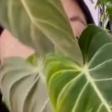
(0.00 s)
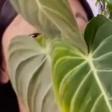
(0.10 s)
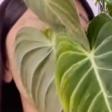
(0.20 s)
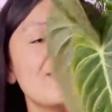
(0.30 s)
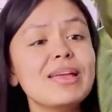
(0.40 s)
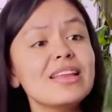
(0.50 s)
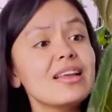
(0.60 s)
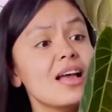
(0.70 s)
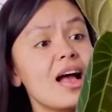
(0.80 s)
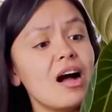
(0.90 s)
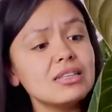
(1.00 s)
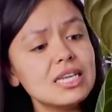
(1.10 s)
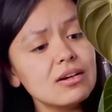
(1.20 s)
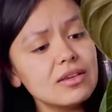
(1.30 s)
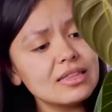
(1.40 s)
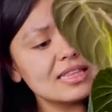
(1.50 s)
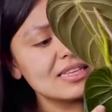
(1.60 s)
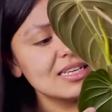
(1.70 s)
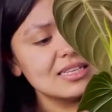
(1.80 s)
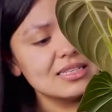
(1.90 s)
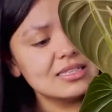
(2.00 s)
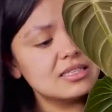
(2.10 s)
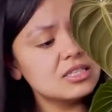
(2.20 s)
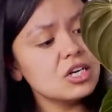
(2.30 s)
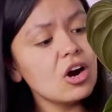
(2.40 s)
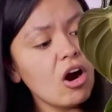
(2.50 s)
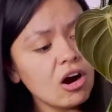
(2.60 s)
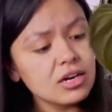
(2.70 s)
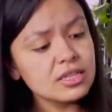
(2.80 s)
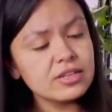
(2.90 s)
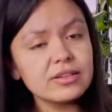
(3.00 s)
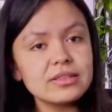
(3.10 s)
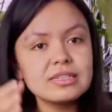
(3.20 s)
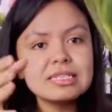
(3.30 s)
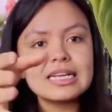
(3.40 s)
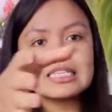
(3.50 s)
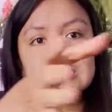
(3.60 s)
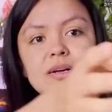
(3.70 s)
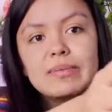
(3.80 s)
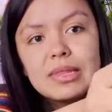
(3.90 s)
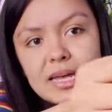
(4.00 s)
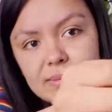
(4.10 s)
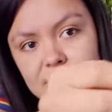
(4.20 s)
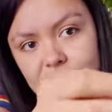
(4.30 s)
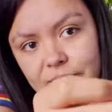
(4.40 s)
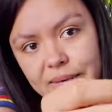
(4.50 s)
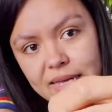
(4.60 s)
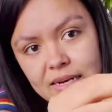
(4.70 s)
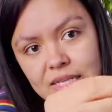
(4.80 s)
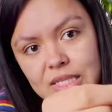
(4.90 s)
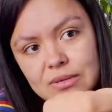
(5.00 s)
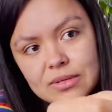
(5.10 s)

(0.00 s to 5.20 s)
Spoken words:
I mean, I'll tell you that there's like some leaves that are beginning to